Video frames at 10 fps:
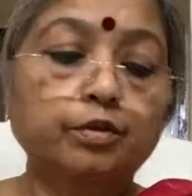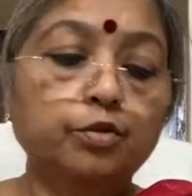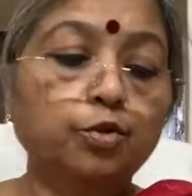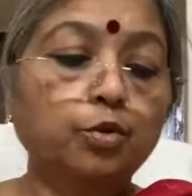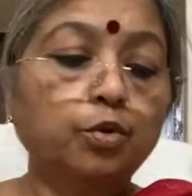
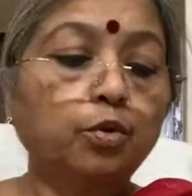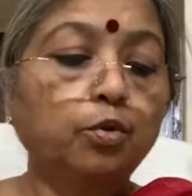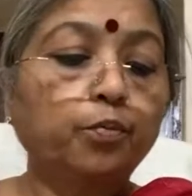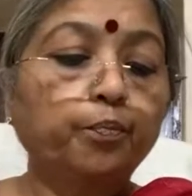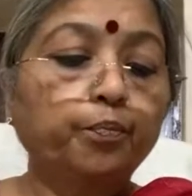So
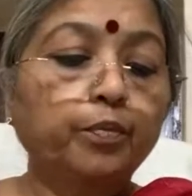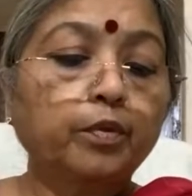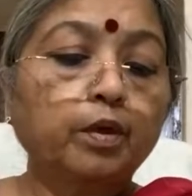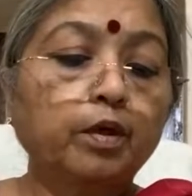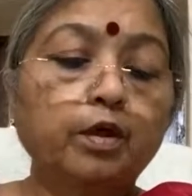
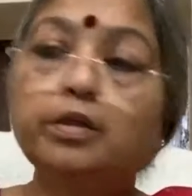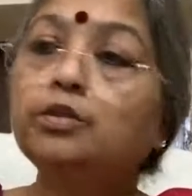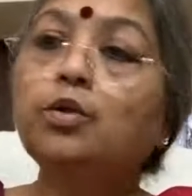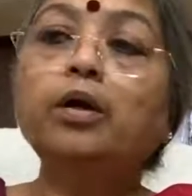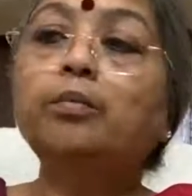it
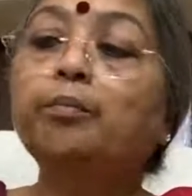is not